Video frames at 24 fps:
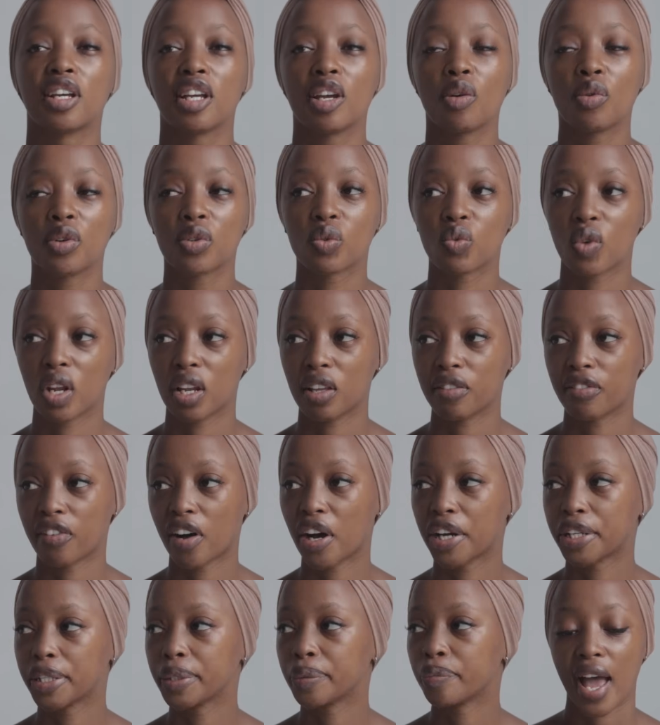It was really
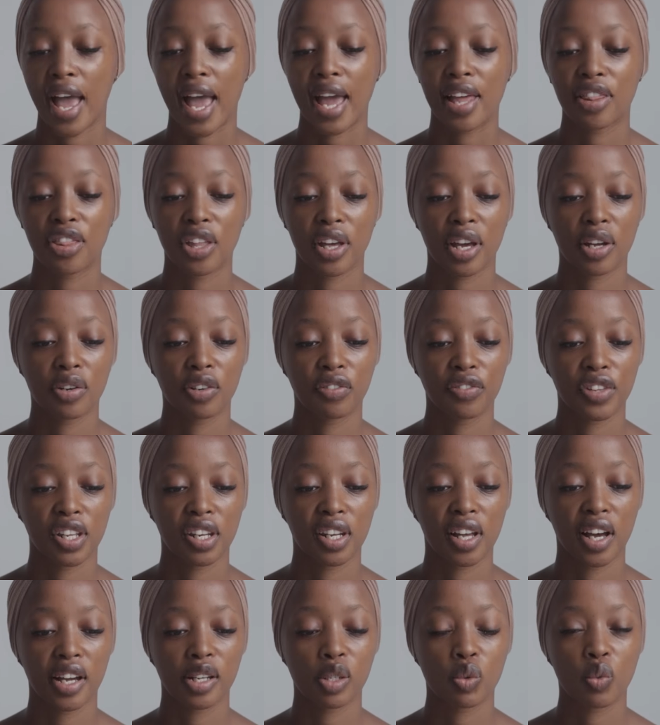fun. At the end of the
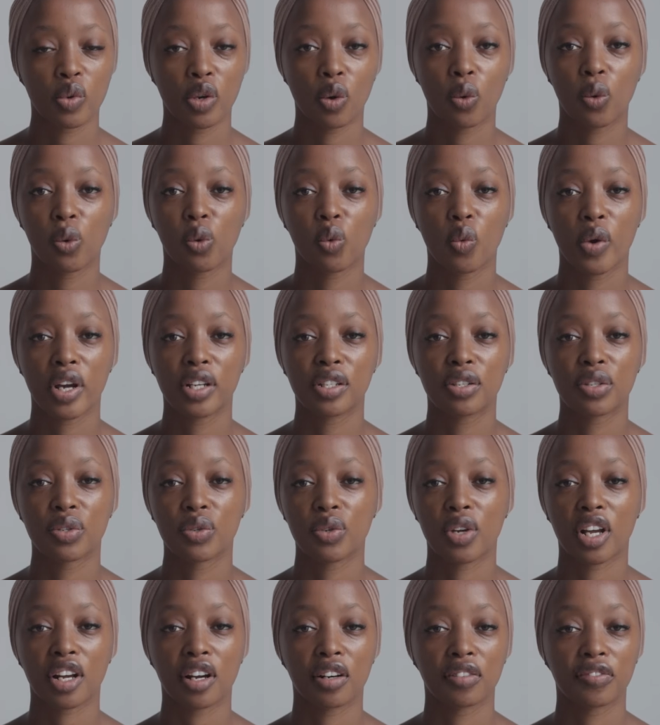night, we all went
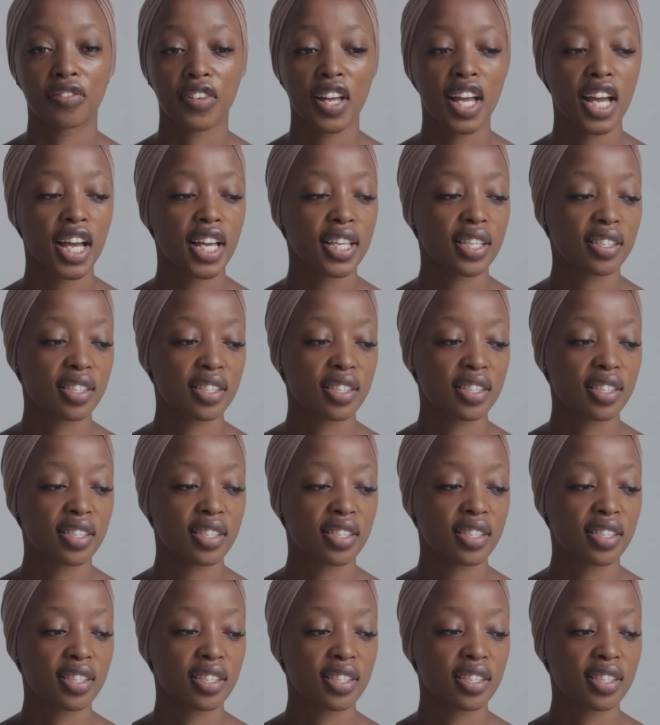to a cafe,